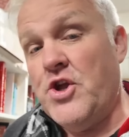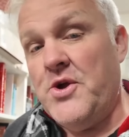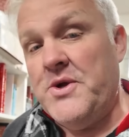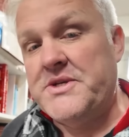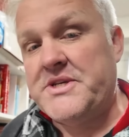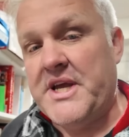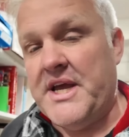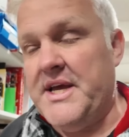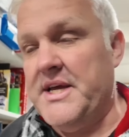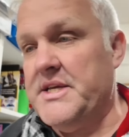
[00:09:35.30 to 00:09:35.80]

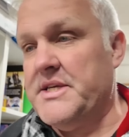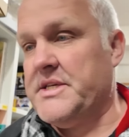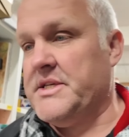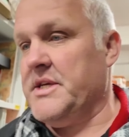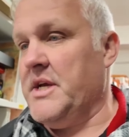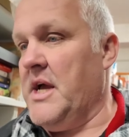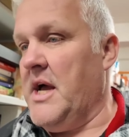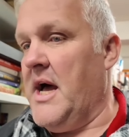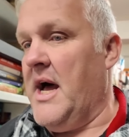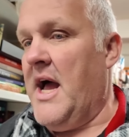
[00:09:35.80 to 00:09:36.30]
news
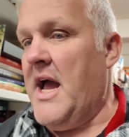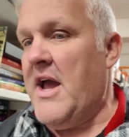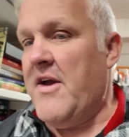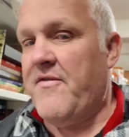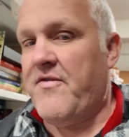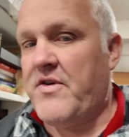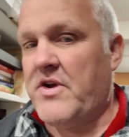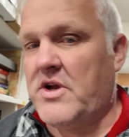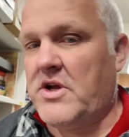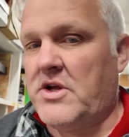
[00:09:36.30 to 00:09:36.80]
is
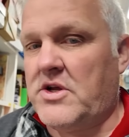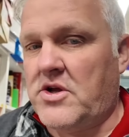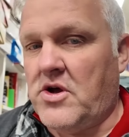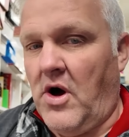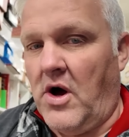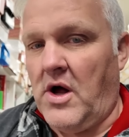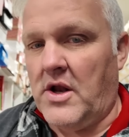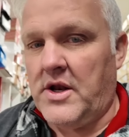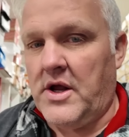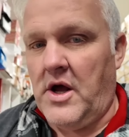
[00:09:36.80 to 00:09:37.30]
I've
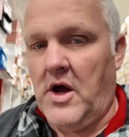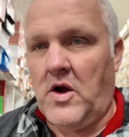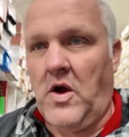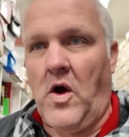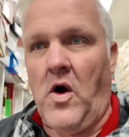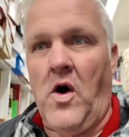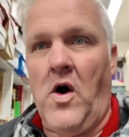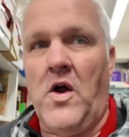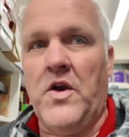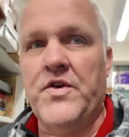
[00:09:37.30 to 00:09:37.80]
got a
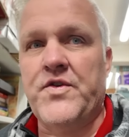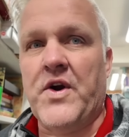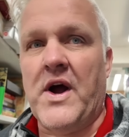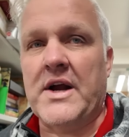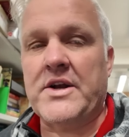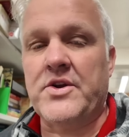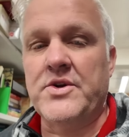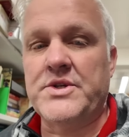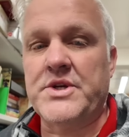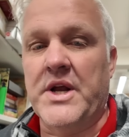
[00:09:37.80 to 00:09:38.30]

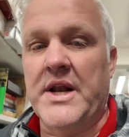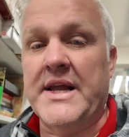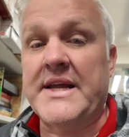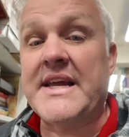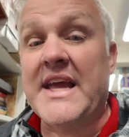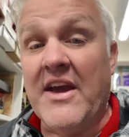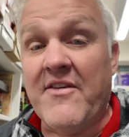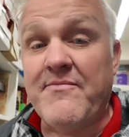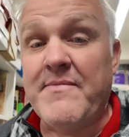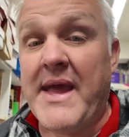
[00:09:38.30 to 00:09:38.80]
contractor who's going to
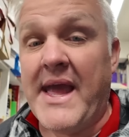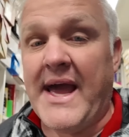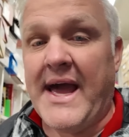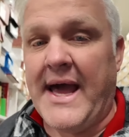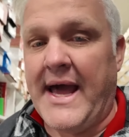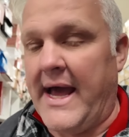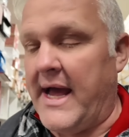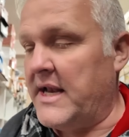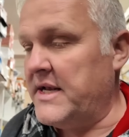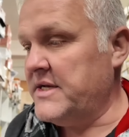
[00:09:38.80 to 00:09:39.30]
give me a
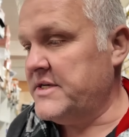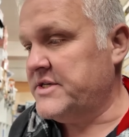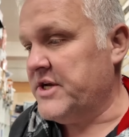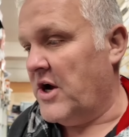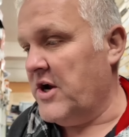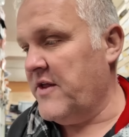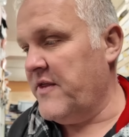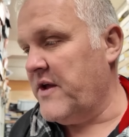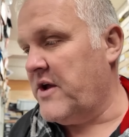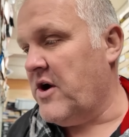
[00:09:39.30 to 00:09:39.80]
hand
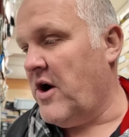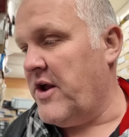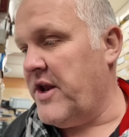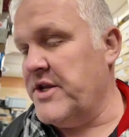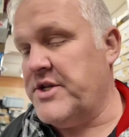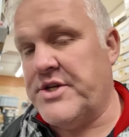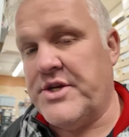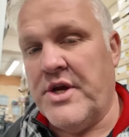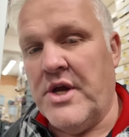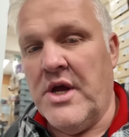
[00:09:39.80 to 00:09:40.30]
down in the
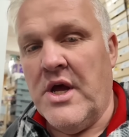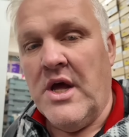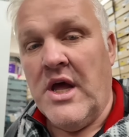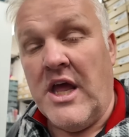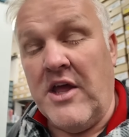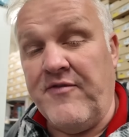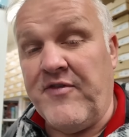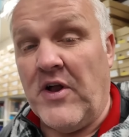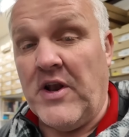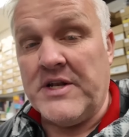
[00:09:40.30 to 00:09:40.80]
cottage.
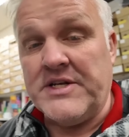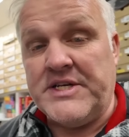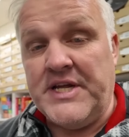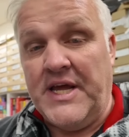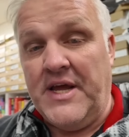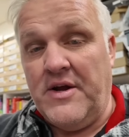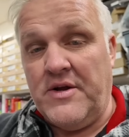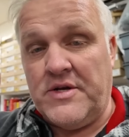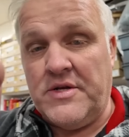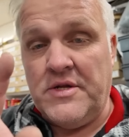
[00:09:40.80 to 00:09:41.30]
He
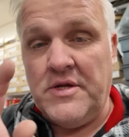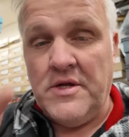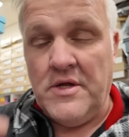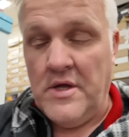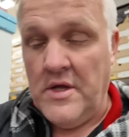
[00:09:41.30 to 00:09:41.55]
volunteered